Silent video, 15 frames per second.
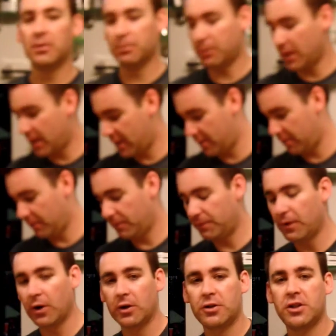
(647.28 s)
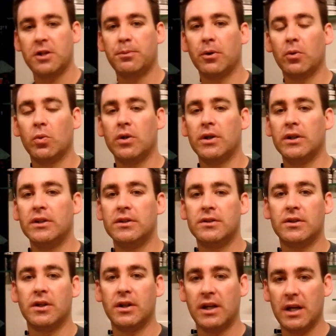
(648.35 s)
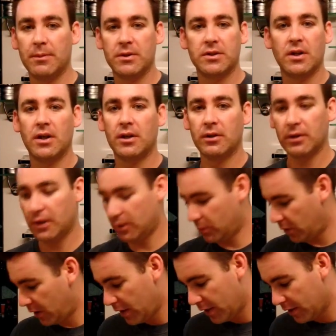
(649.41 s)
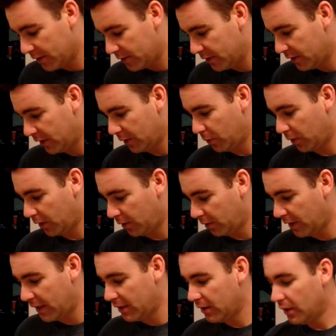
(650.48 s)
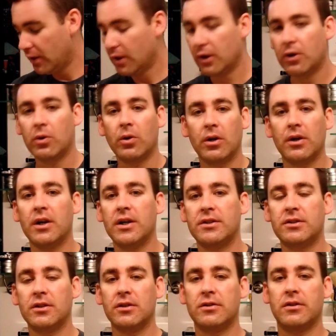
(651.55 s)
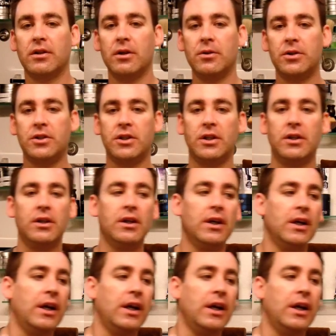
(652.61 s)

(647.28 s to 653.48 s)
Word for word: can buy far cheaper ones on Amazon or anywhere else. They work great. Corn Huskers Lotion